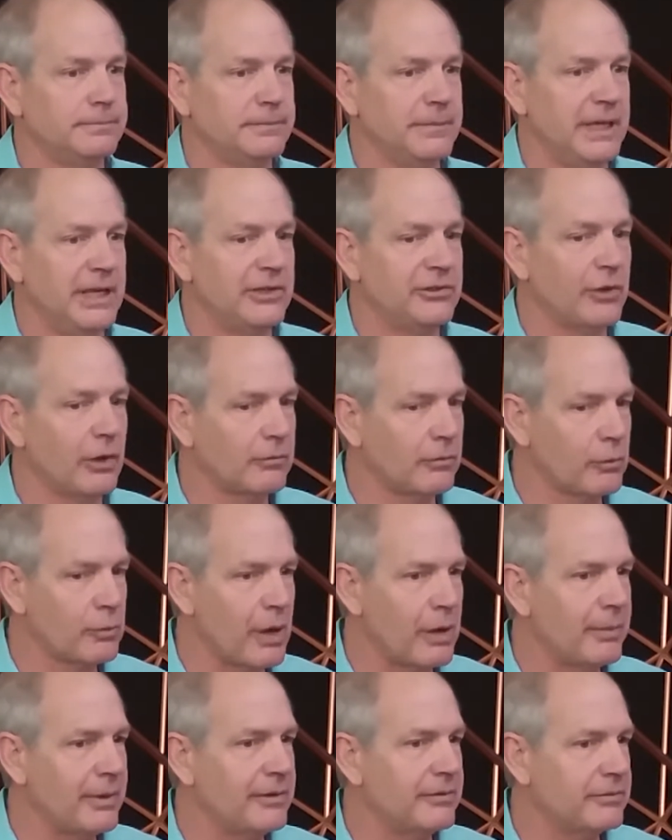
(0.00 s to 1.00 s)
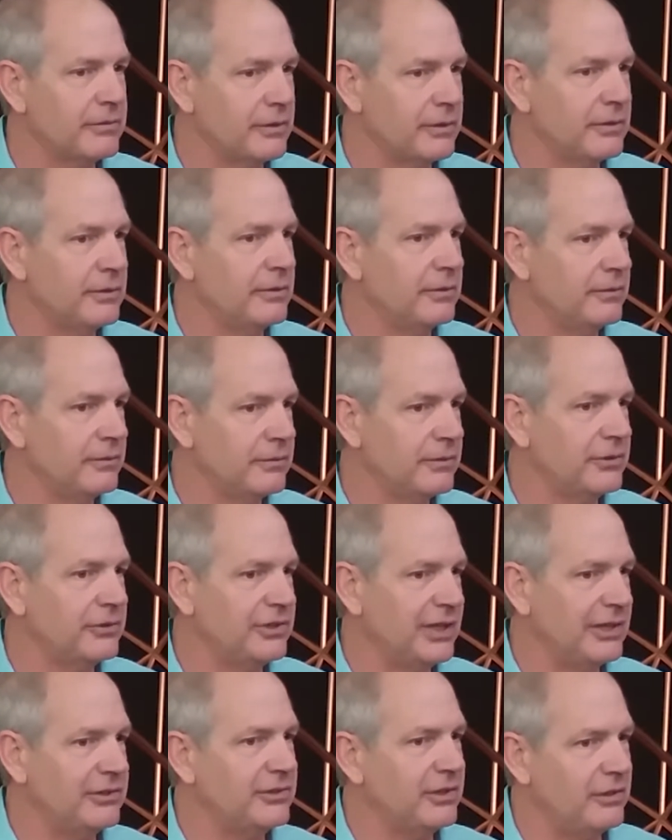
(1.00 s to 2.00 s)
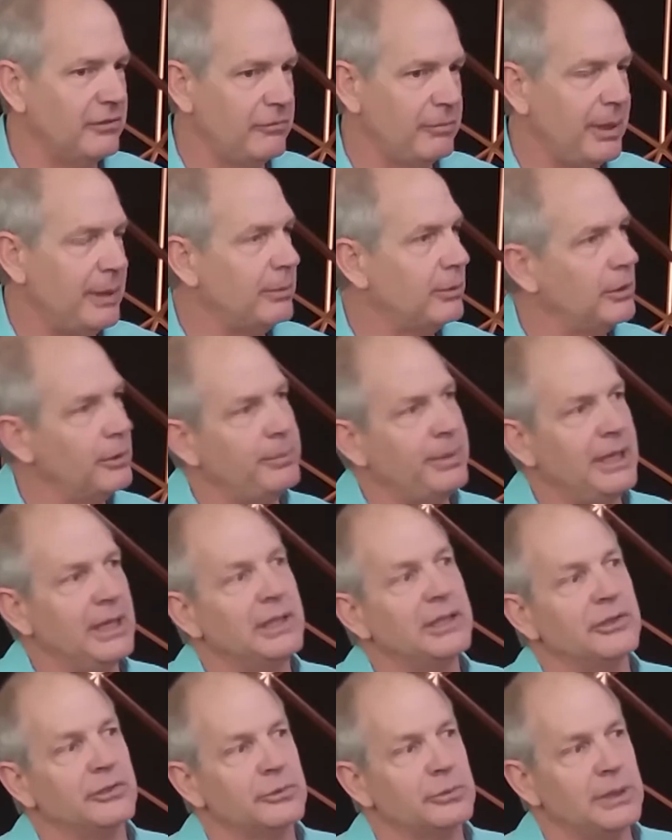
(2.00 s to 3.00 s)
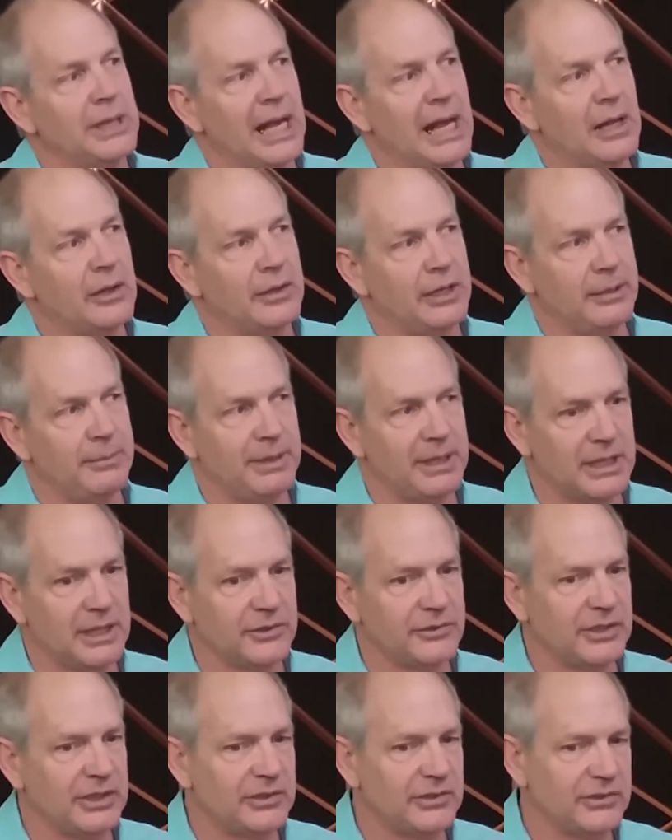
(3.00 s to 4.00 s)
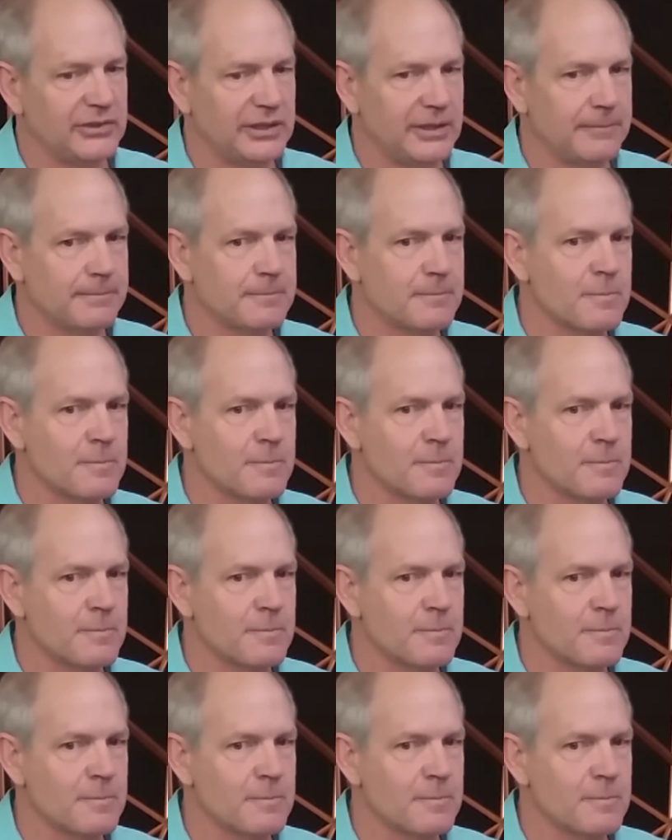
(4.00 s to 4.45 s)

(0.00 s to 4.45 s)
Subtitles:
It's overwhelming for sensitive people to be in this reality, because it's,